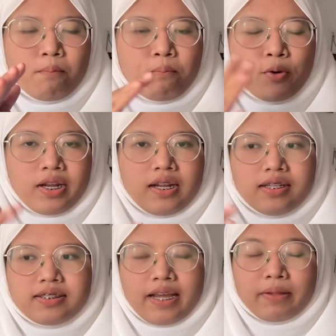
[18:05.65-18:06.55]

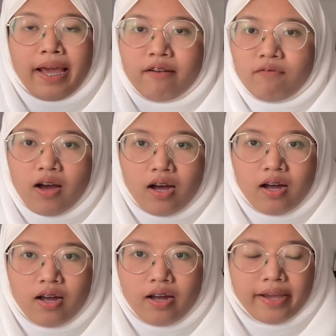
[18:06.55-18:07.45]
use like
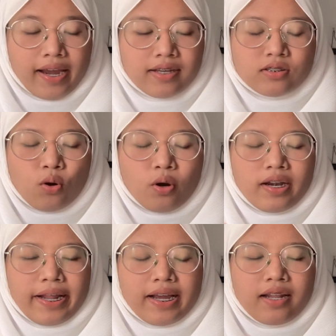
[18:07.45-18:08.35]
Canva, I guess, or
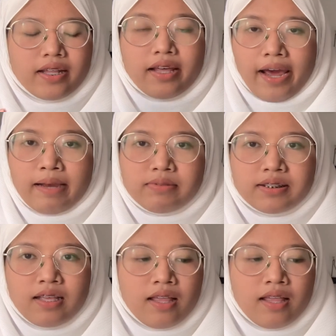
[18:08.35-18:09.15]
like another apps,